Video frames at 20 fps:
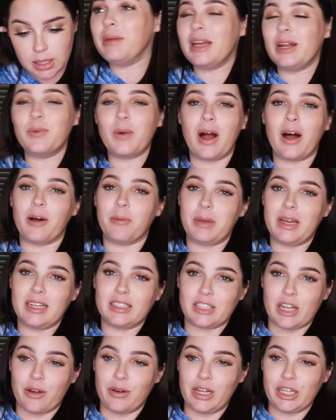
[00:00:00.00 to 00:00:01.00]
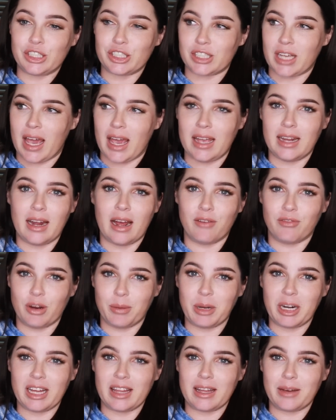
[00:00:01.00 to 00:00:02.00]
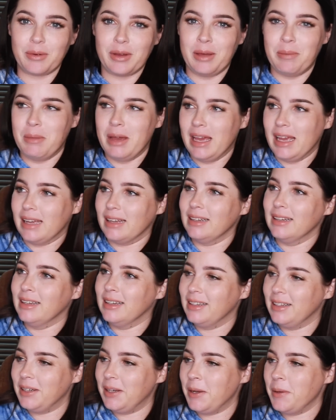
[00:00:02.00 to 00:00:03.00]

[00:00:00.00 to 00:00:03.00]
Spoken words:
Meanwhile, me and Tony just hate everybody that we meet.